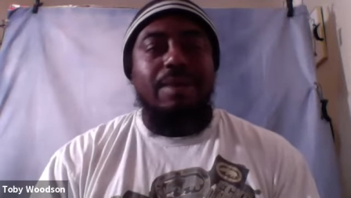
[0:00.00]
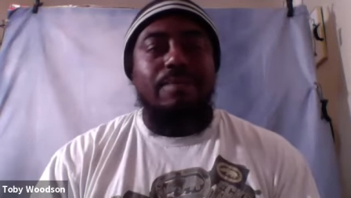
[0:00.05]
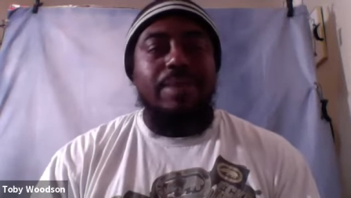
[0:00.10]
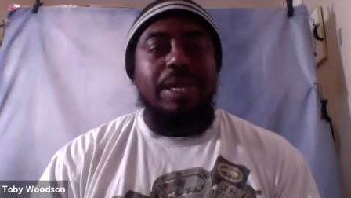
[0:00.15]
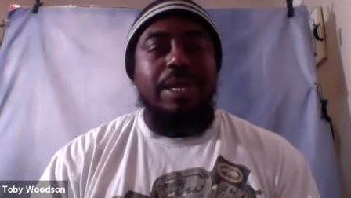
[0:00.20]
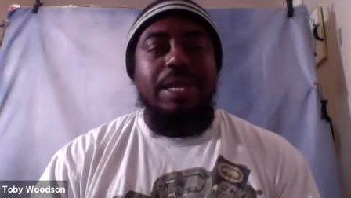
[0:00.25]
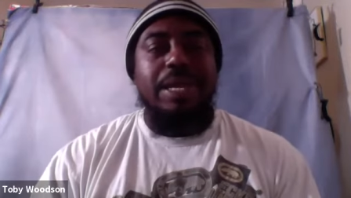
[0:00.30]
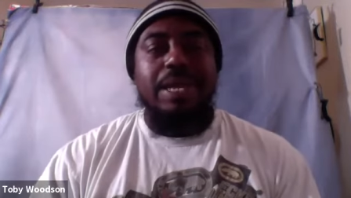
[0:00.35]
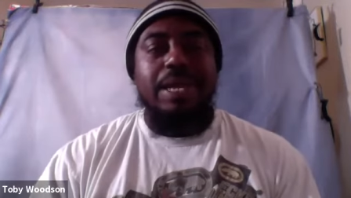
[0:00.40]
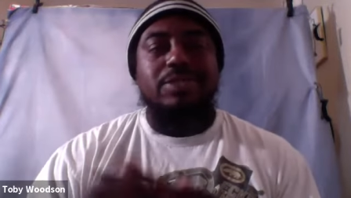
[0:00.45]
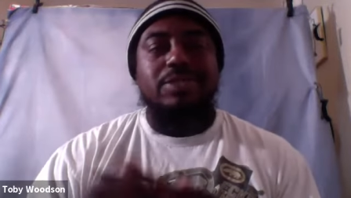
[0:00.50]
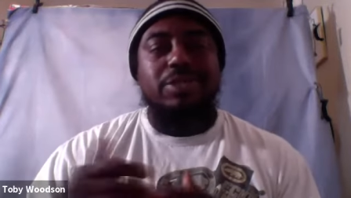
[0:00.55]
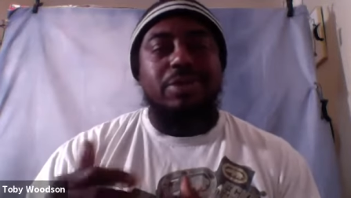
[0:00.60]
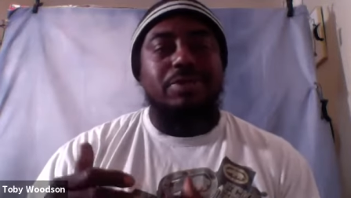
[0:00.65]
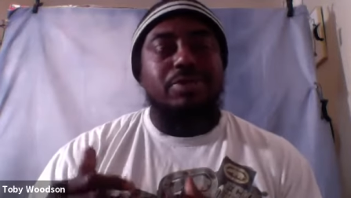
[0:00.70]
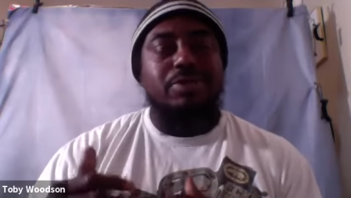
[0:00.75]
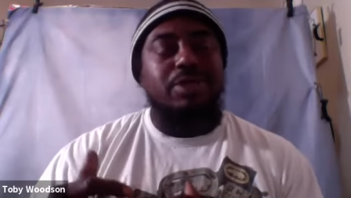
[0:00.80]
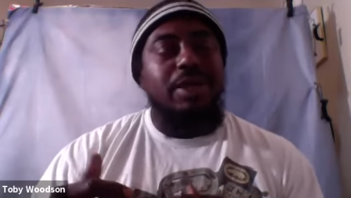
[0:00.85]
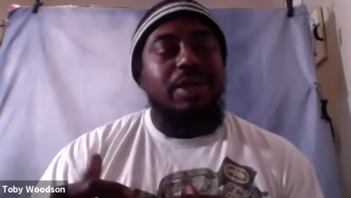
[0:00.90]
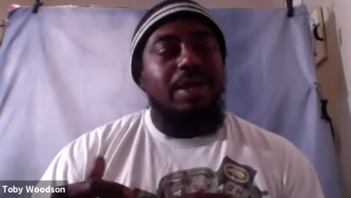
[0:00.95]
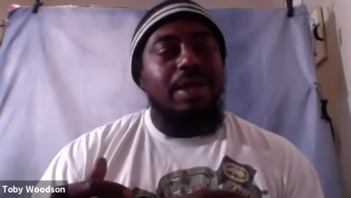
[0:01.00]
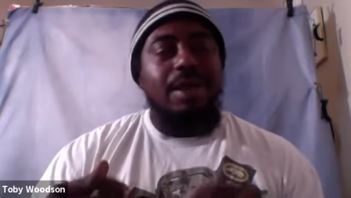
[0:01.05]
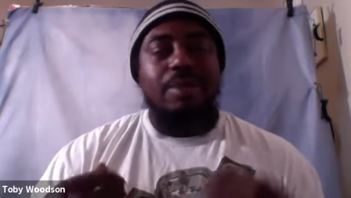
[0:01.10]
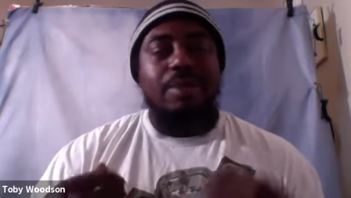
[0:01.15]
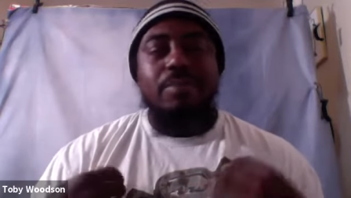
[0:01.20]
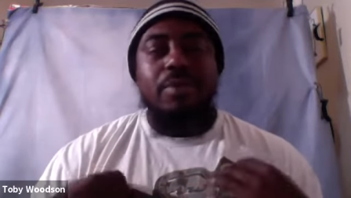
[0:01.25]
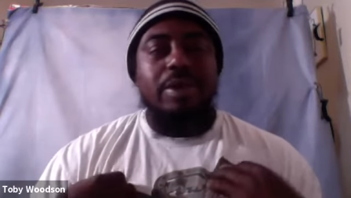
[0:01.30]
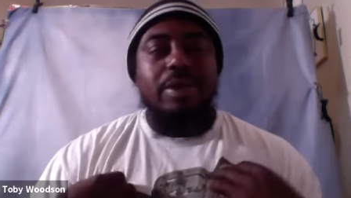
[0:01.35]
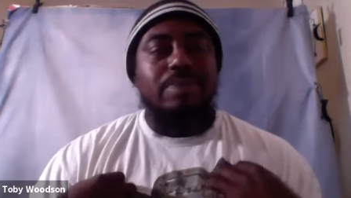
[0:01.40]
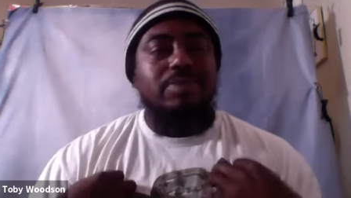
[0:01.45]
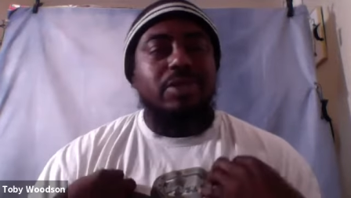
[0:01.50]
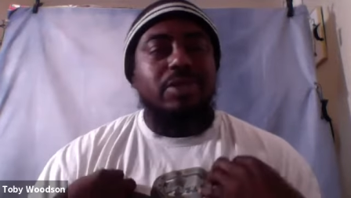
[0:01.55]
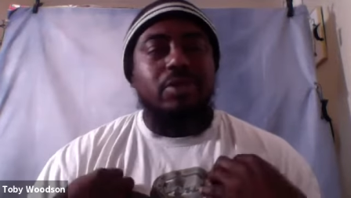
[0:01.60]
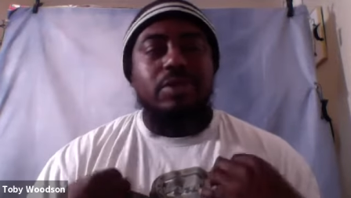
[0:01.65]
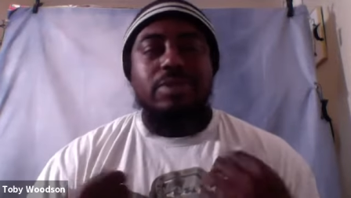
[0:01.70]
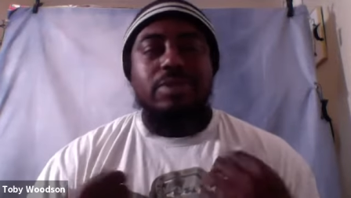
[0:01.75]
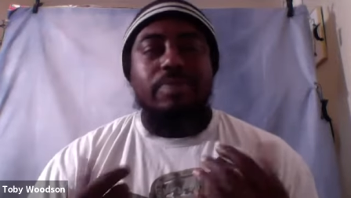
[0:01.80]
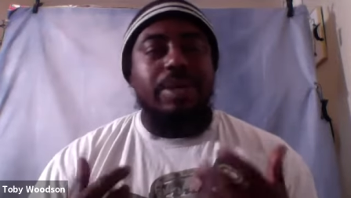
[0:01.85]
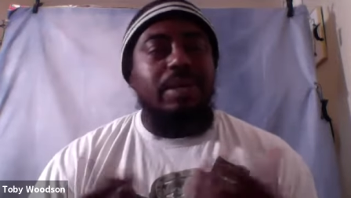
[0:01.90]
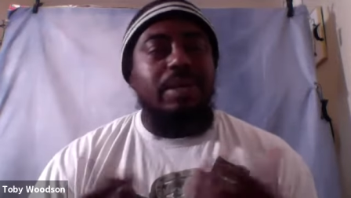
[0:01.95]
men at church, and boy, them
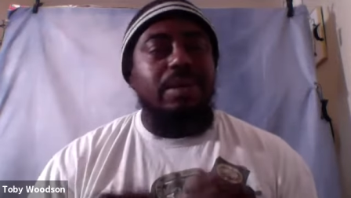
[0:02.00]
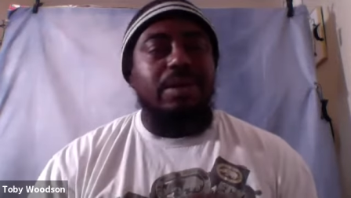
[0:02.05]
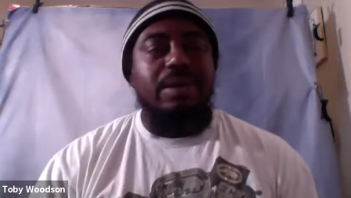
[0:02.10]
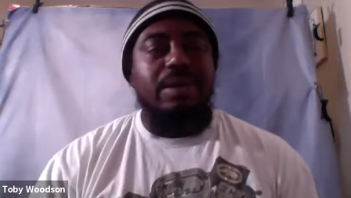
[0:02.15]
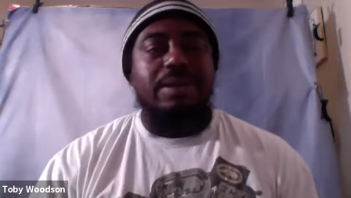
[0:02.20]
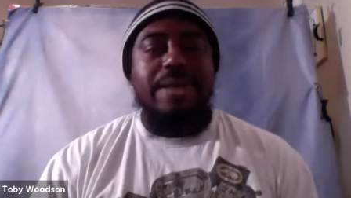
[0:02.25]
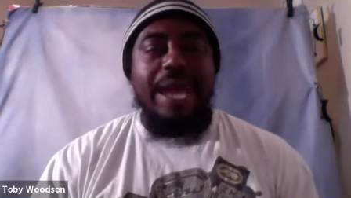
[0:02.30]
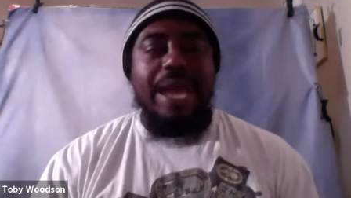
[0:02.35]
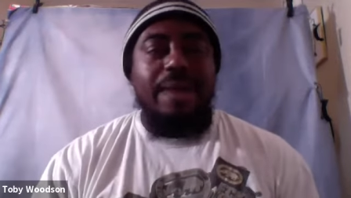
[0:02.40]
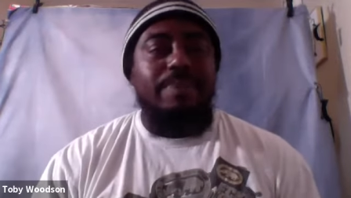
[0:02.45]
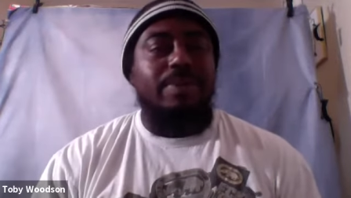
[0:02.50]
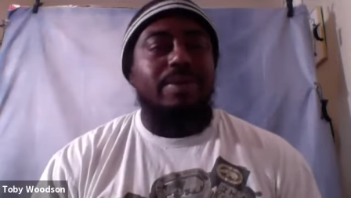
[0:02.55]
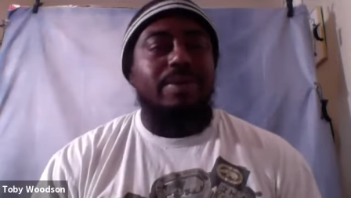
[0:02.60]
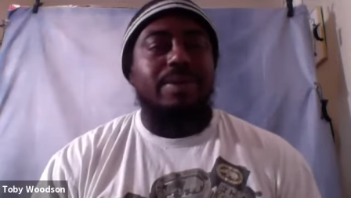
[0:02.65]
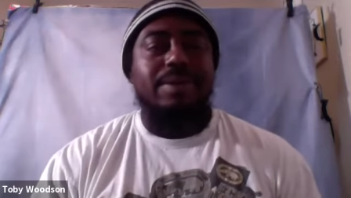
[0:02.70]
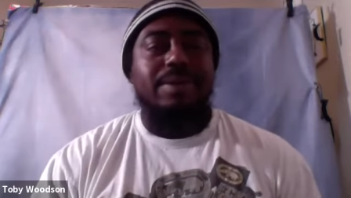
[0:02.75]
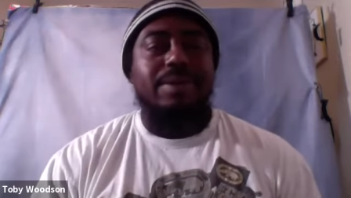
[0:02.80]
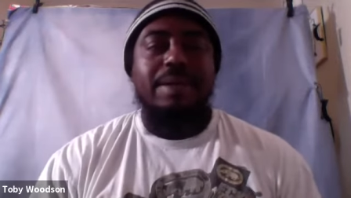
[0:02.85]
jokers be looking dapper.